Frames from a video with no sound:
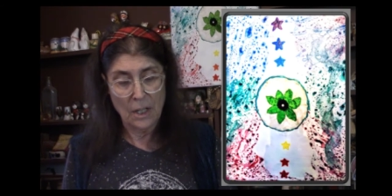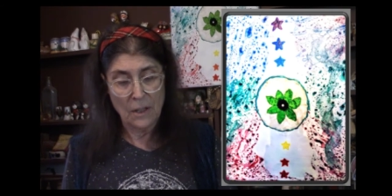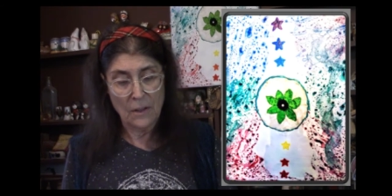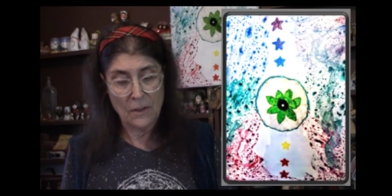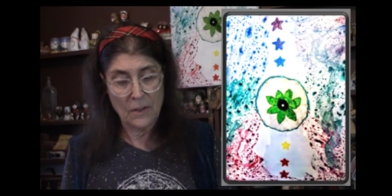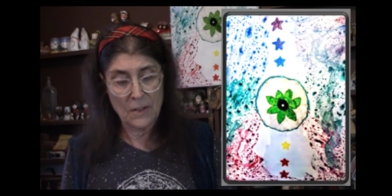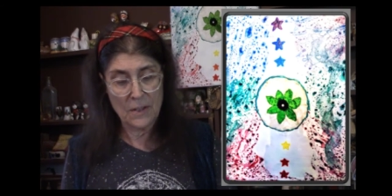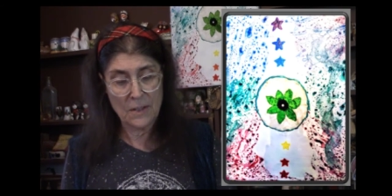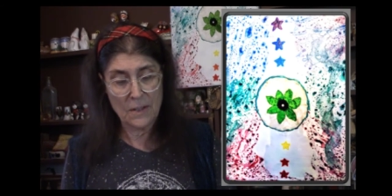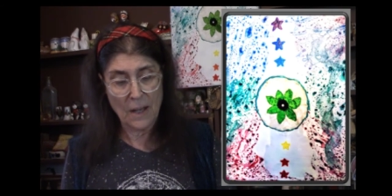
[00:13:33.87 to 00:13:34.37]

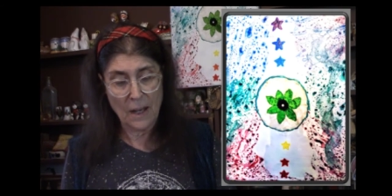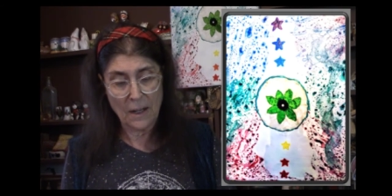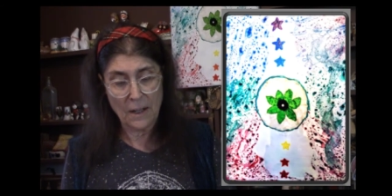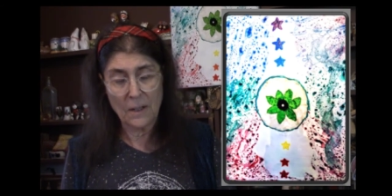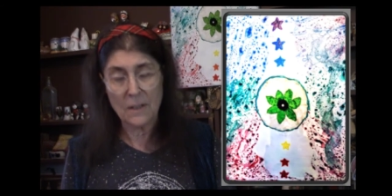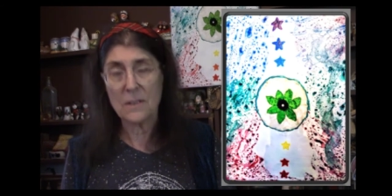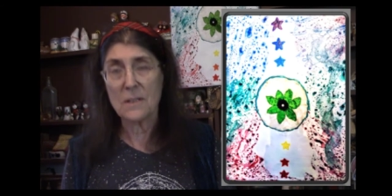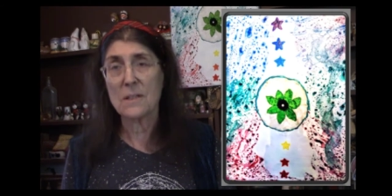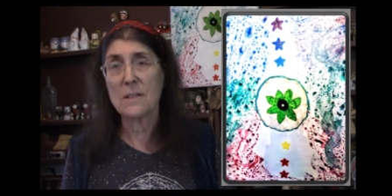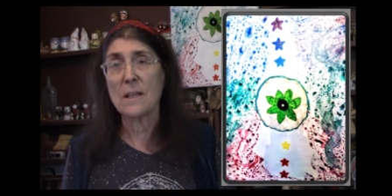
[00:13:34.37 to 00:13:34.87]
The
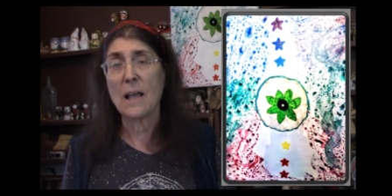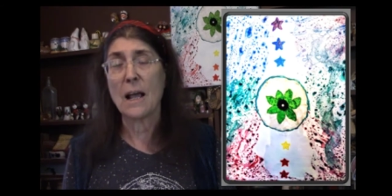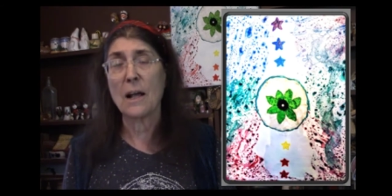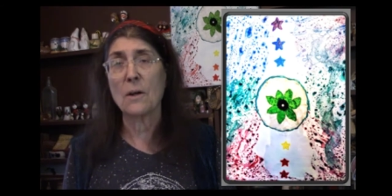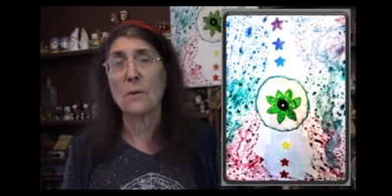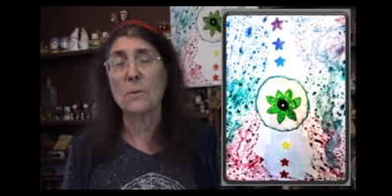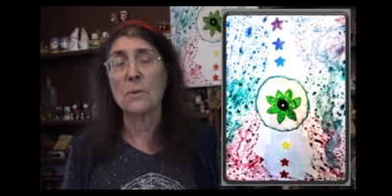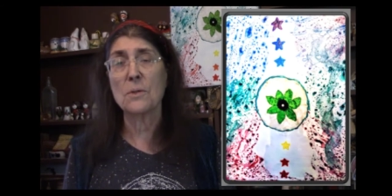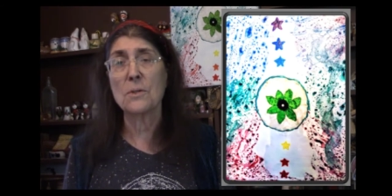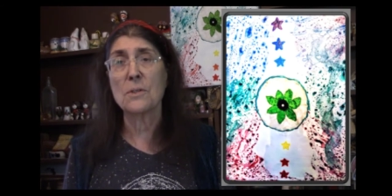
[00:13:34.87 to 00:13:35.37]
second
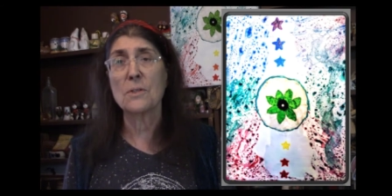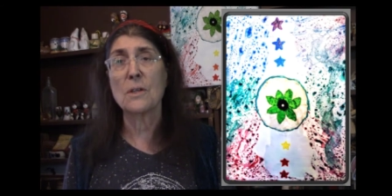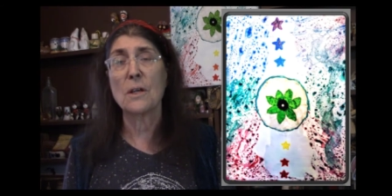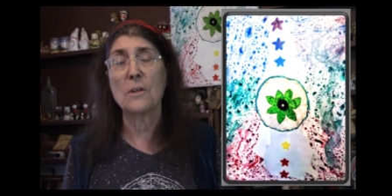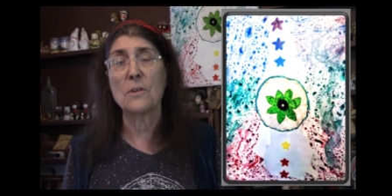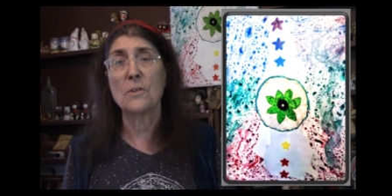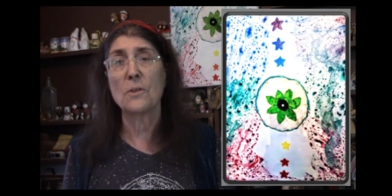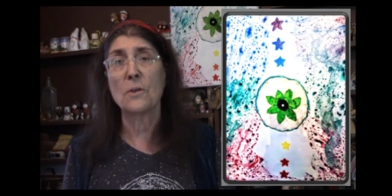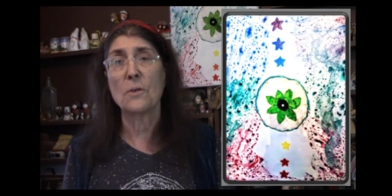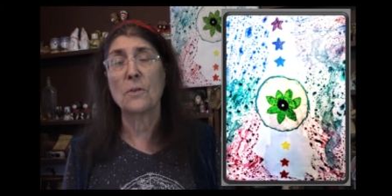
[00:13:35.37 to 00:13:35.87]
sacral
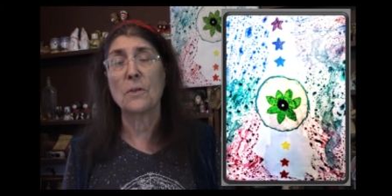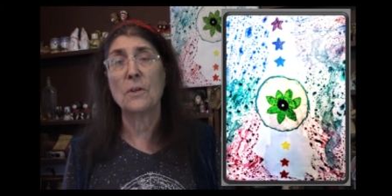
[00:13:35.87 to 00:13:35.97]
center,